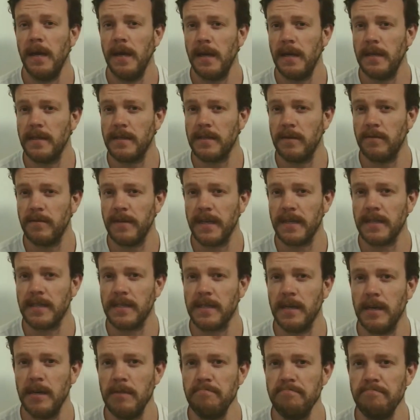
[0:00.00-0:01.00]
Until next
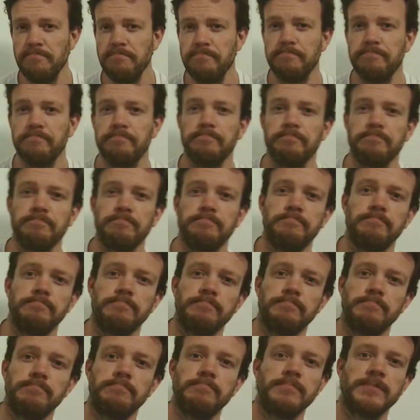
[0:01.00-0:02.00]
time,
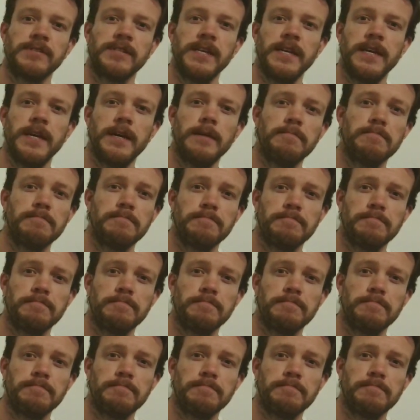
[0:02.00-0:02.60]
see ya!